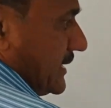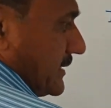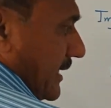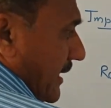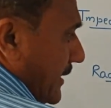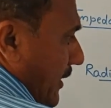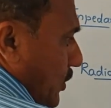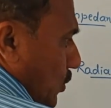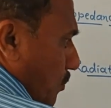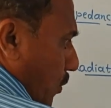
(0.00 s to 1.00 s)
is
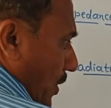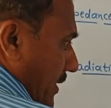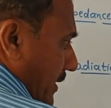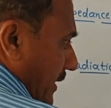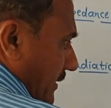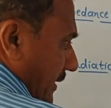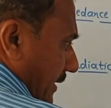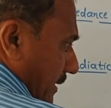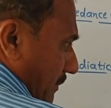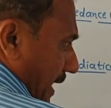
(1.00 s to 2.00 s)
related to Poynting
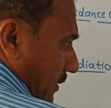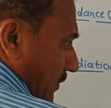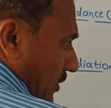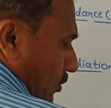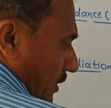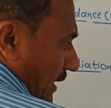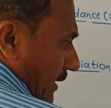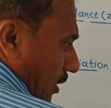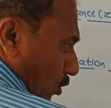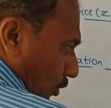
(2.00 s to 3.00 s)
theorem and we know
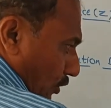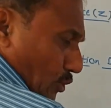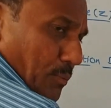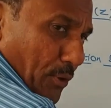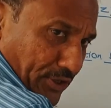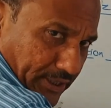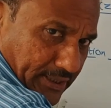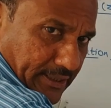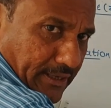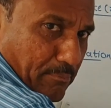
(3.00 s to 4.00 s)
that according to
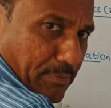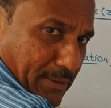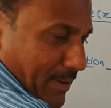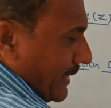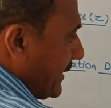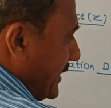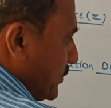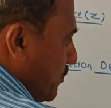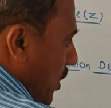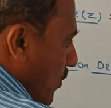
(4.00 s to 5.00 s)
Poynting theorem P bar that
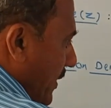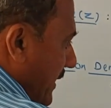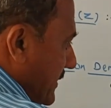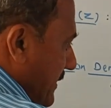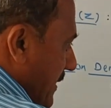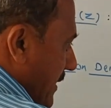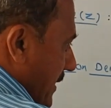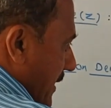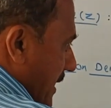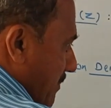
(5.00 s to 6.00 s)
is power is
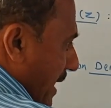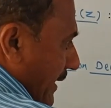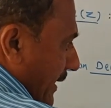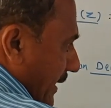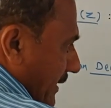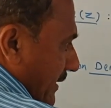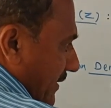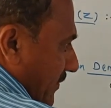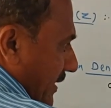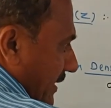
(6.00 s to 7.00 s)
E bar
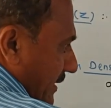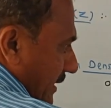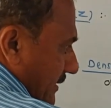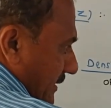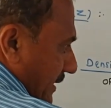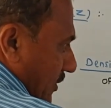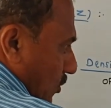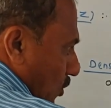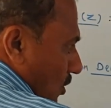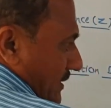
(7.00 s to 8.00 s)
electric field intensity
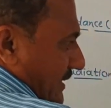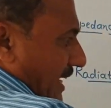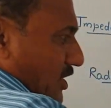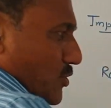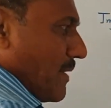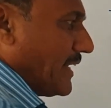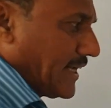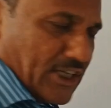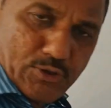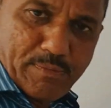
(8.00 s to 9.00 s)
cross H
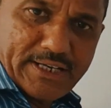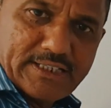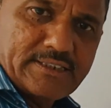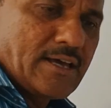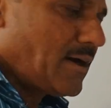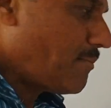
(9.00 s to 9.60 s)
bar. H bar is